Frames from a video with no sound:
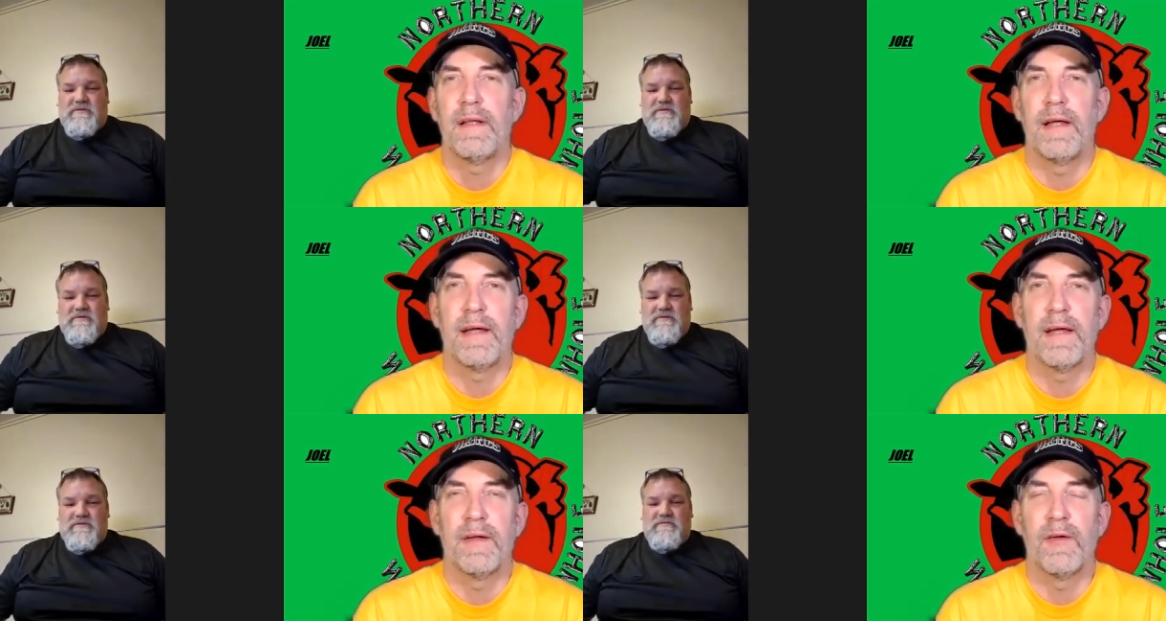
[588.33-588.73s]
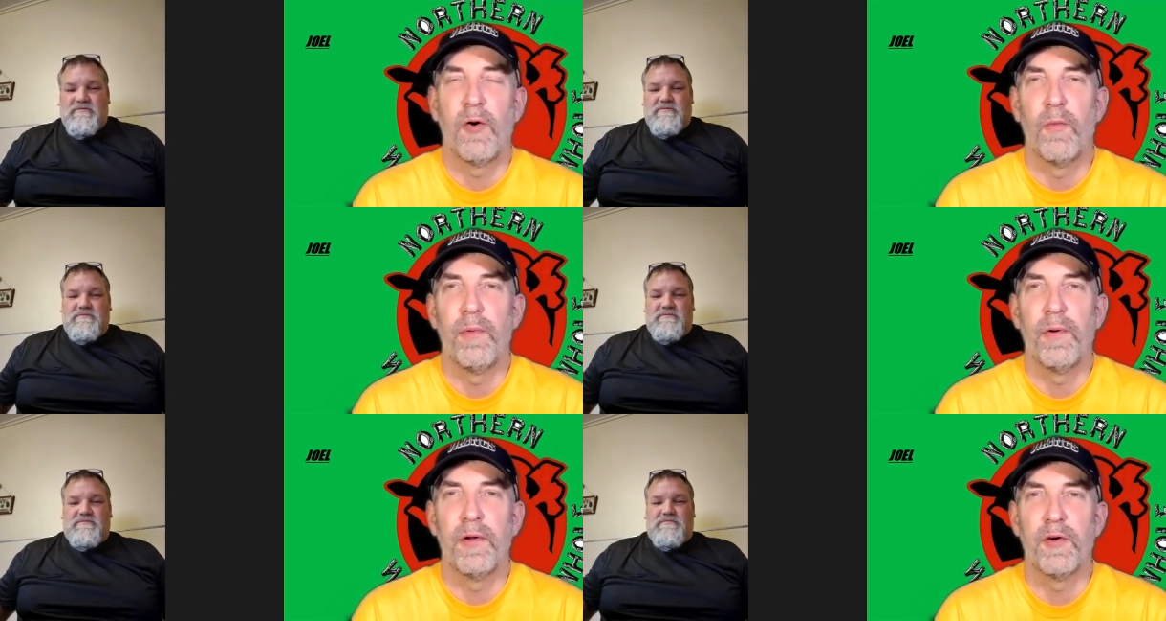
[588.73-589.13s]
Speaker 1: like an
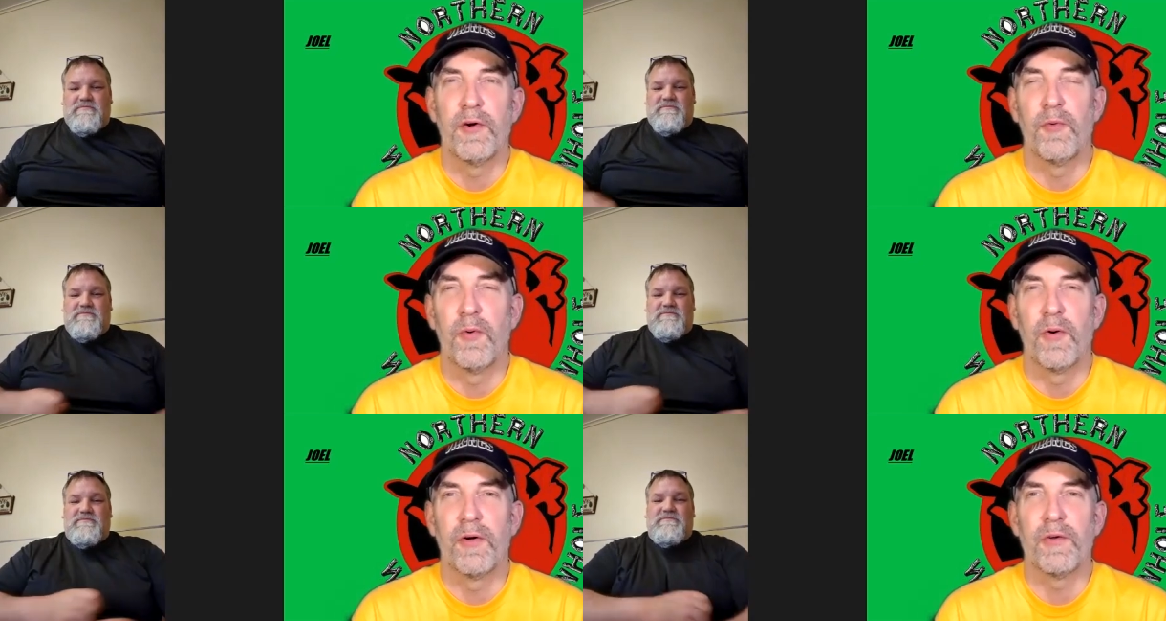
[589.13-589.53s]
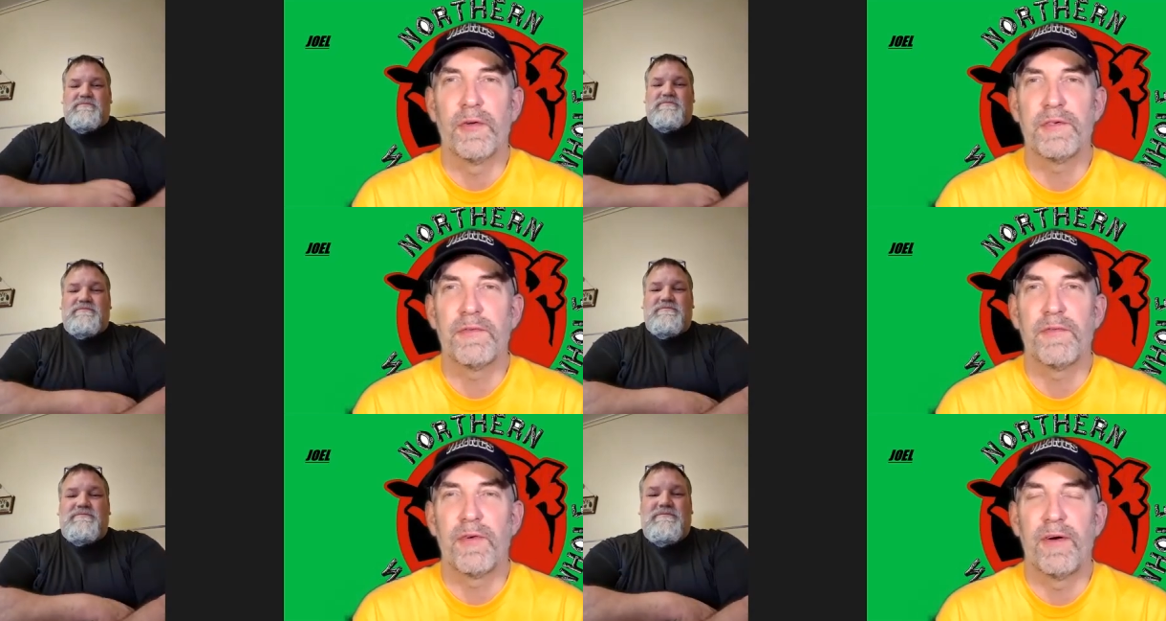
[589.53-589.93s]
open or a
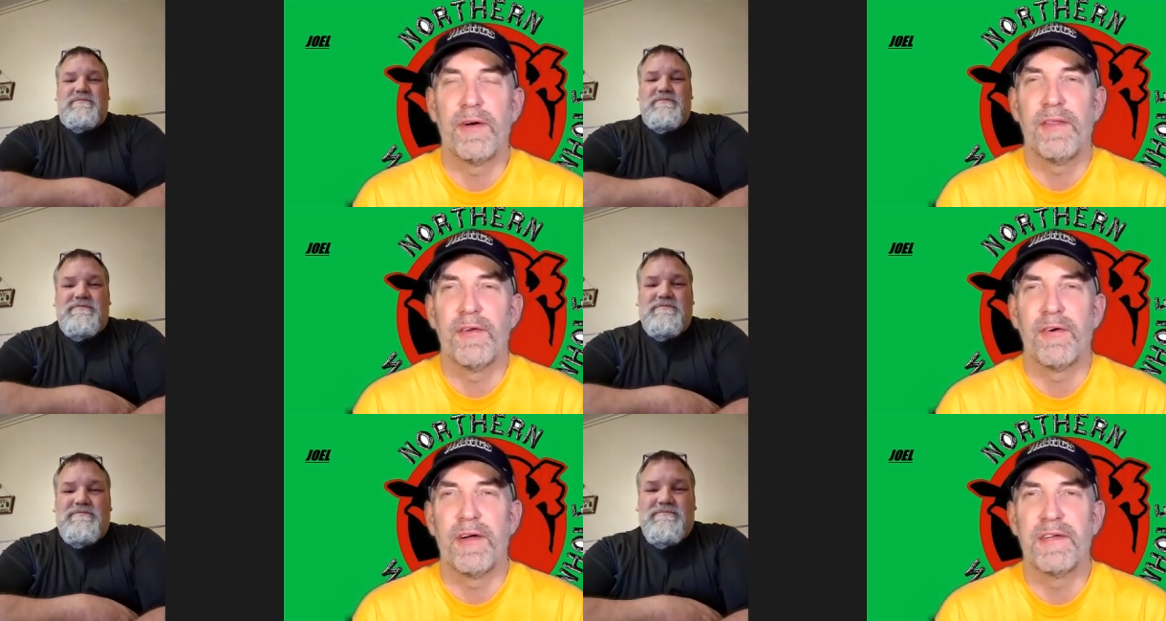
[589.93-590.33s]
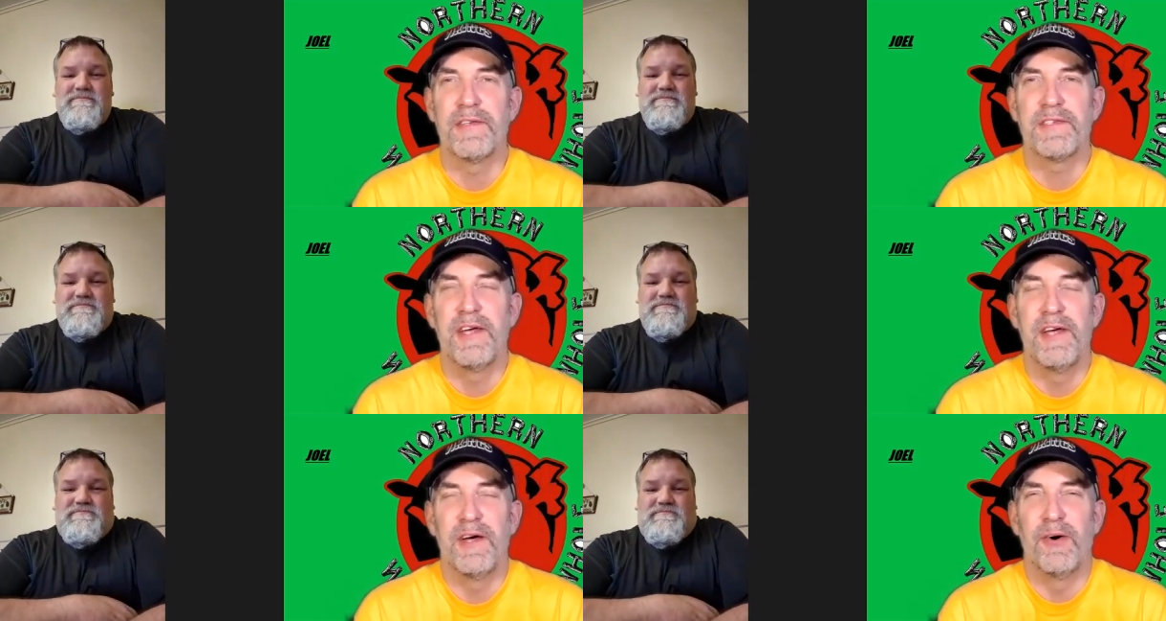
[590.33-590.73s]
worlds for either
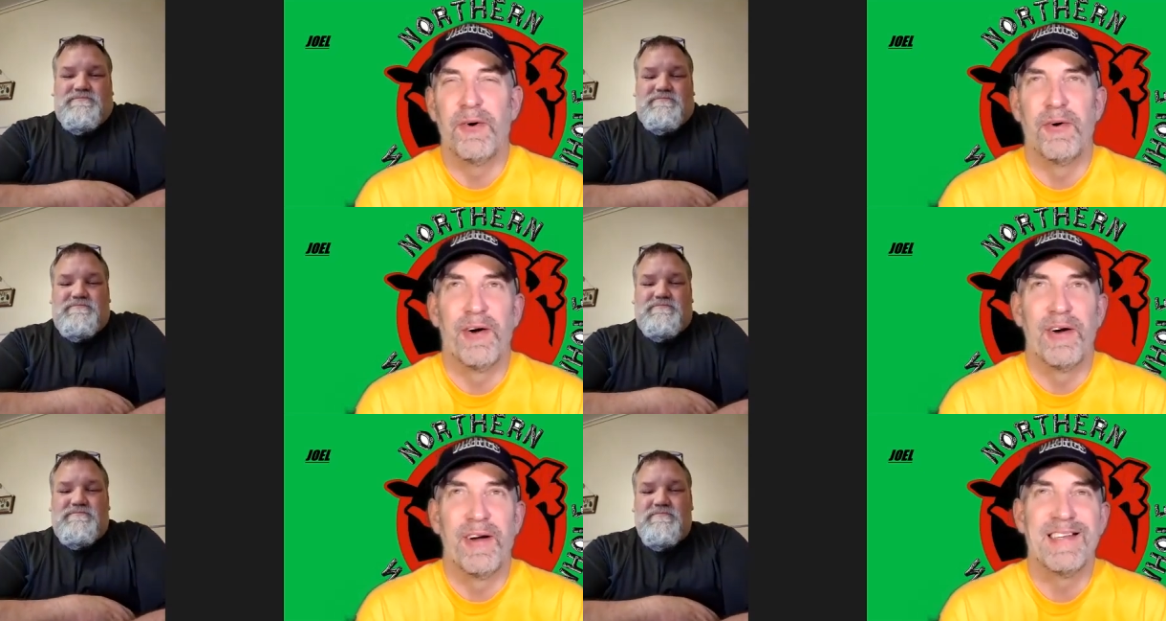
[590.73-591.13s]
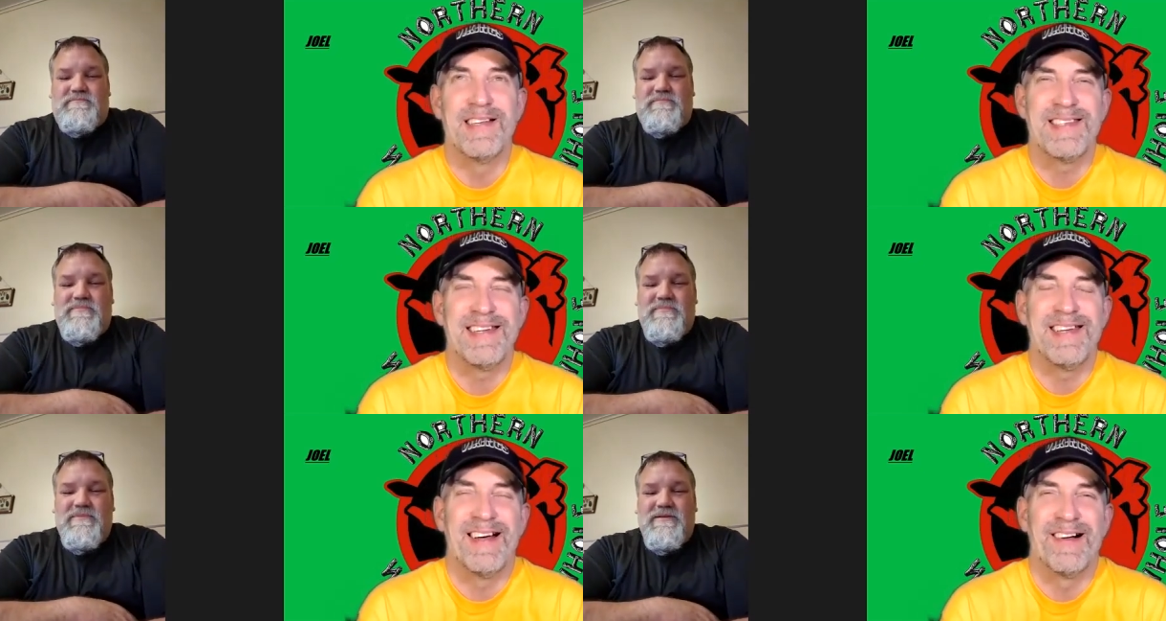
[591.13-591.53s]
ACO or
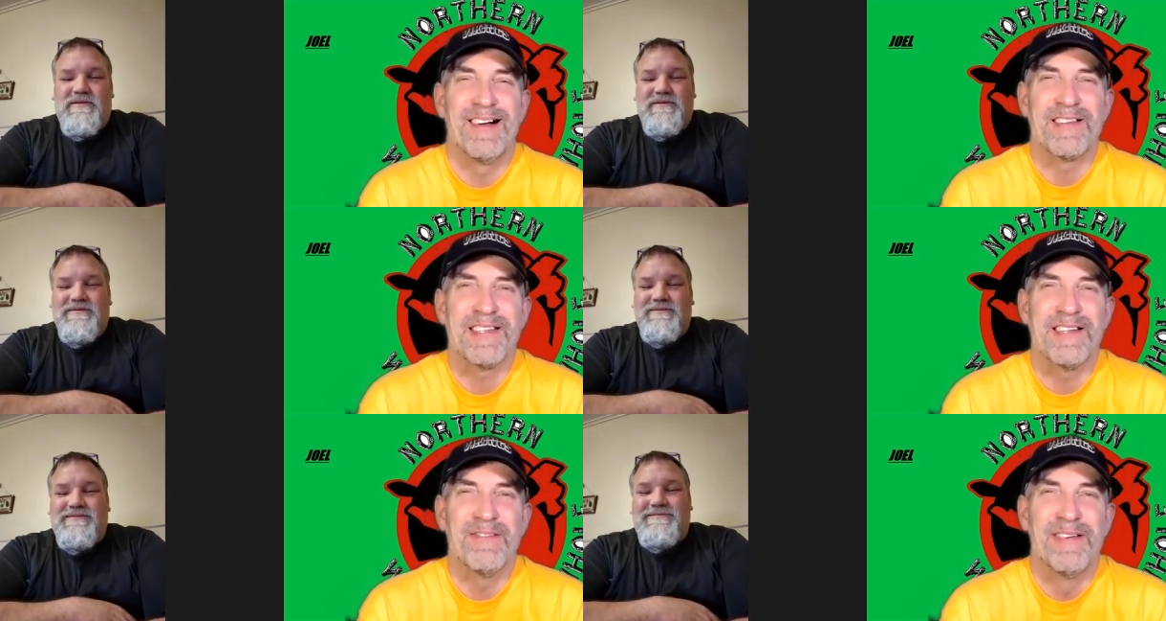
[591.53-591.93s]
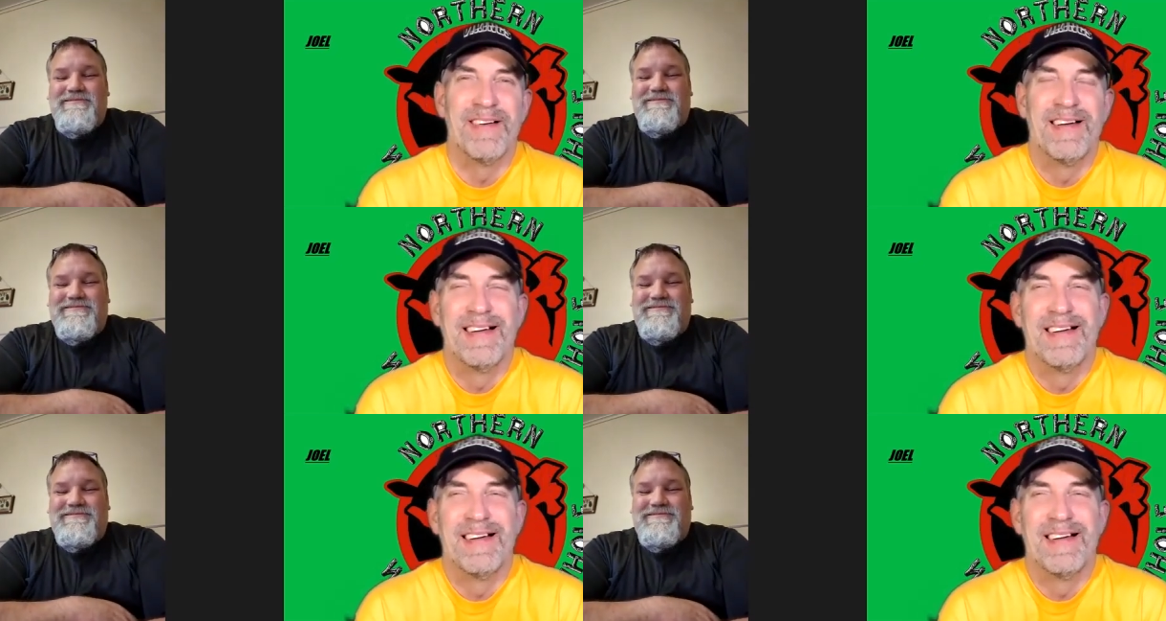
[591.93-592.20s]
ACL. Some